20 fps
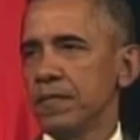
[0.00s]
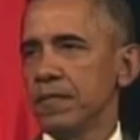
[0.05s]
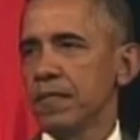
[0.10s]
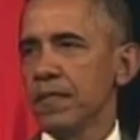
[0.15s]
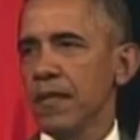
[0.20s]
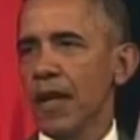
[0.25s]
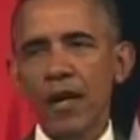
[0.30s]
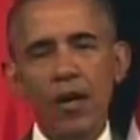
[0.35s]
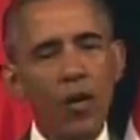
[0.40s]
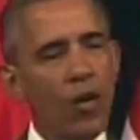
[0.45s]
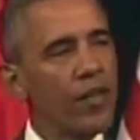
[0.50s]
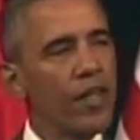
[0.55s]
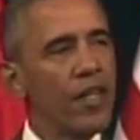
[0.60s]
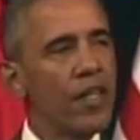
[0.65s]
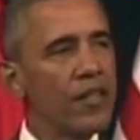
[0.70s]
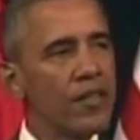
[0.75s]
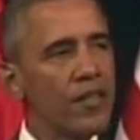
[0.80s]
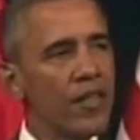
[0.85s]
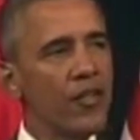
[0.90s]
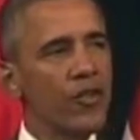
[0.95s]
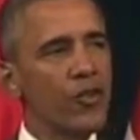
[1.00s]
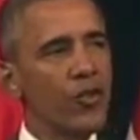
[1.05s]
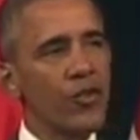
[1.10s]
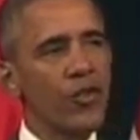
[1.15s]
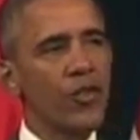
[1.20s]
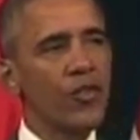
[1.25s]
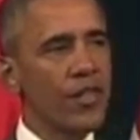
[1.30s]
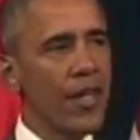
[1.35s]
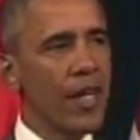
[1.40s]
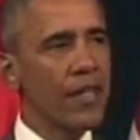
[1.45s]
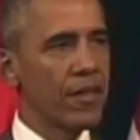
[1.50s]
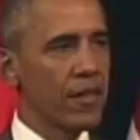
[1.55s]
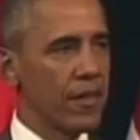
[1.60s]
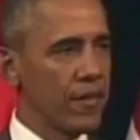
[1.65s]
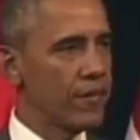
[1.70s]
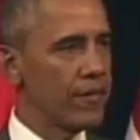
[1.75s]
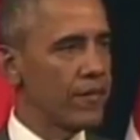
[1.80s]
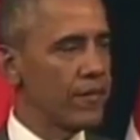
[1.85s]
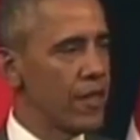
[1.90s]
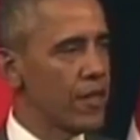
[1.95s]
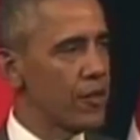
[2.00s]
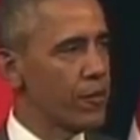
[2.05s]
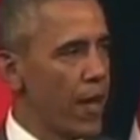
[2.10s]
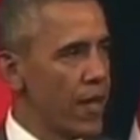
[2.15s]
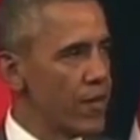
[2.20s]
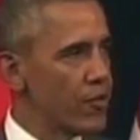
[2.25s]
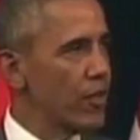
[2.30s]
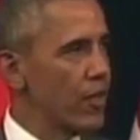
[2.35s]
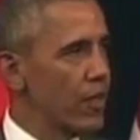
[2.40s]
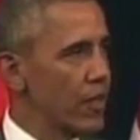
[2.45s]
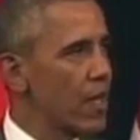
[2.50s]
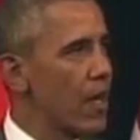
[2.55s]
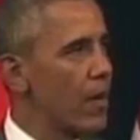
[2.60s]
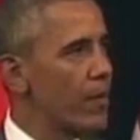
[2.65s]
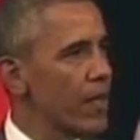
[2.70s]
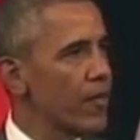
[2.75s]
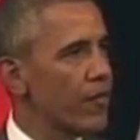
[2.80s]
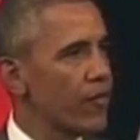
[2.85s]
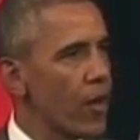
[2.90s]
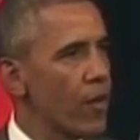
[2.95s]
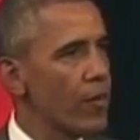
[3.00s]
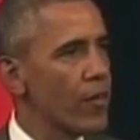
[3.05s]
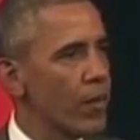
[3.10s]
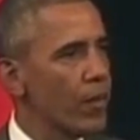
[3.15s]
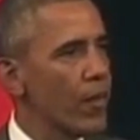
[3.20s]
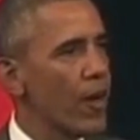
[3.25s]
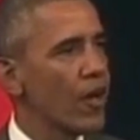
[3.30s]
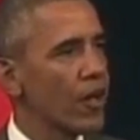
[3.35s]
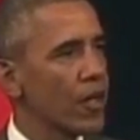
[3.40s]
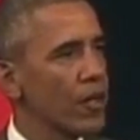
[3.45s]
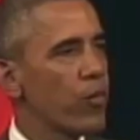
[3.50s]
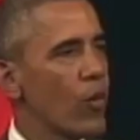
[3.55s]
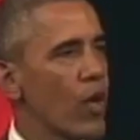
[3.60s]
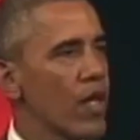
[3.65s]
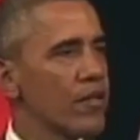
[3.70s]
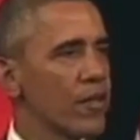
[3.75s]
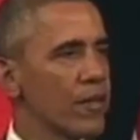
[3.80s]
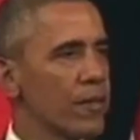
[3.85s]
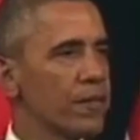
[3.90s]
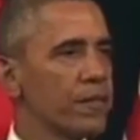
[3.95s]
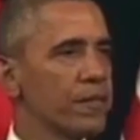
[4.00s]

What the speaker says: I know these issues are sensitive, especially coming from an American president.